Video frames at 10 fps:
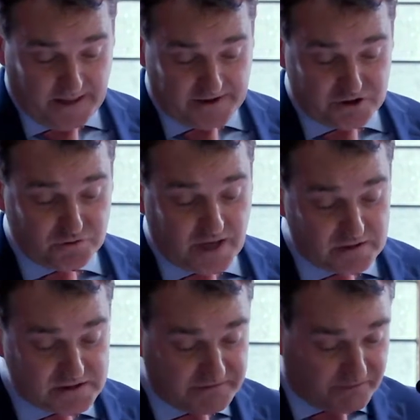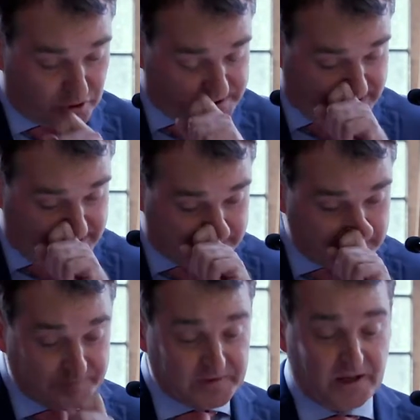In
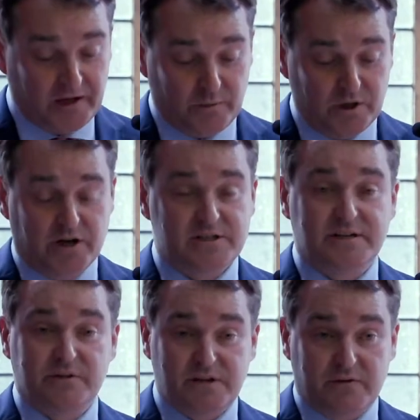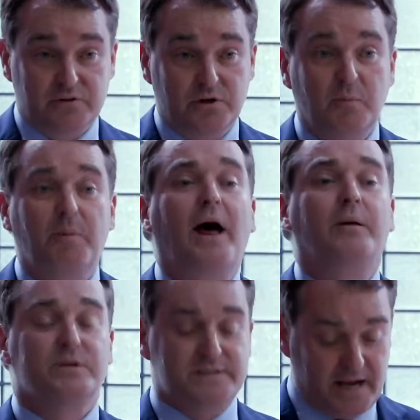2014, we launched a Civil Service Renewal
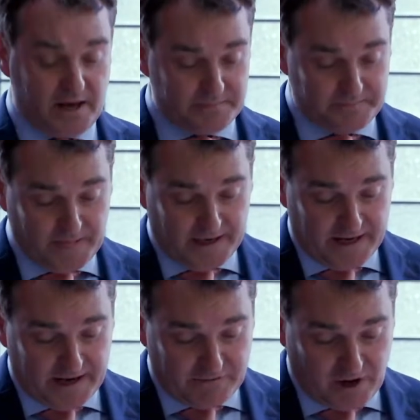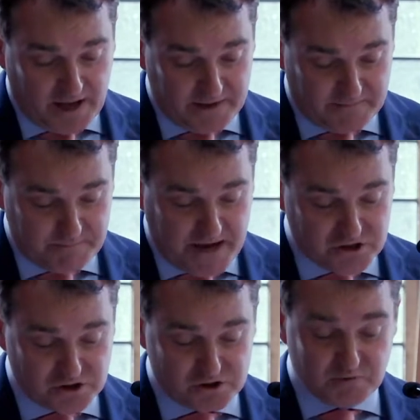Plan, which set out a variety of
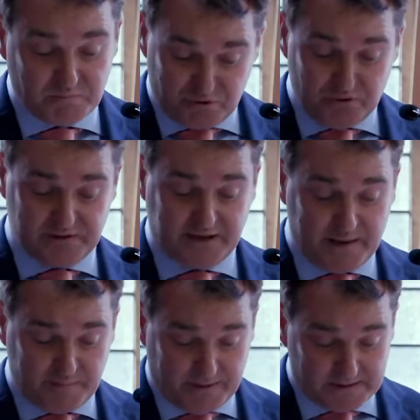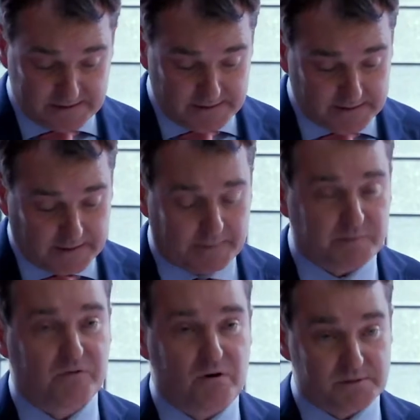measures to improve the capability and
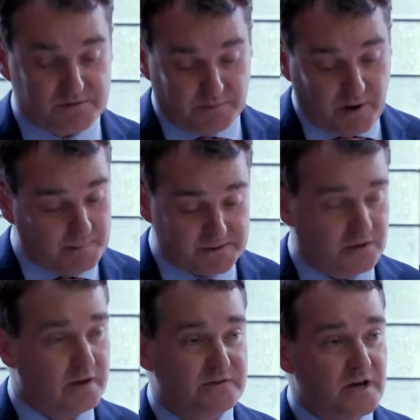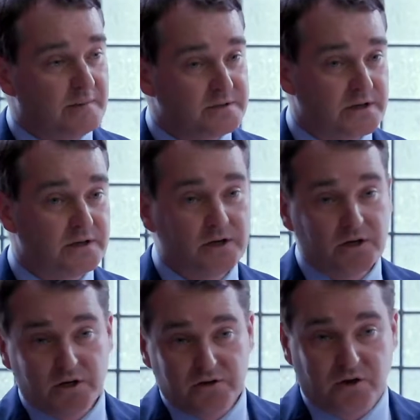performance of the department. I don't have time to
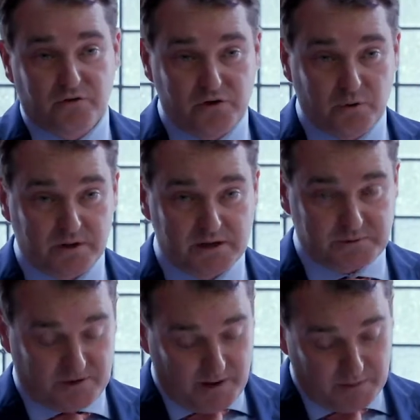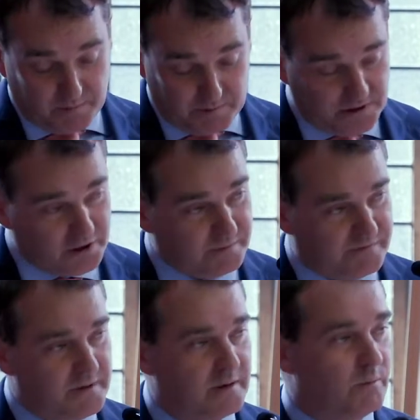go through all this, but there are many people here who are
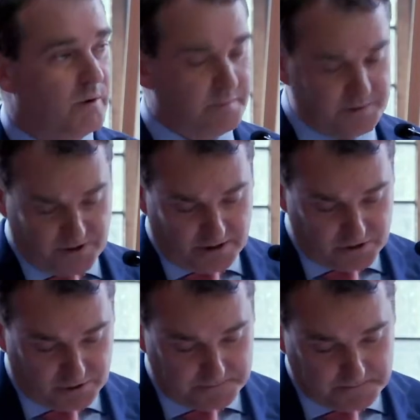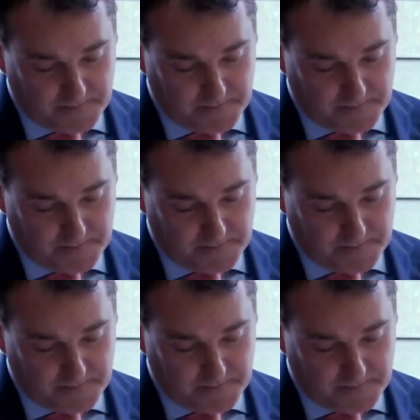familiar with what we've been trying to do.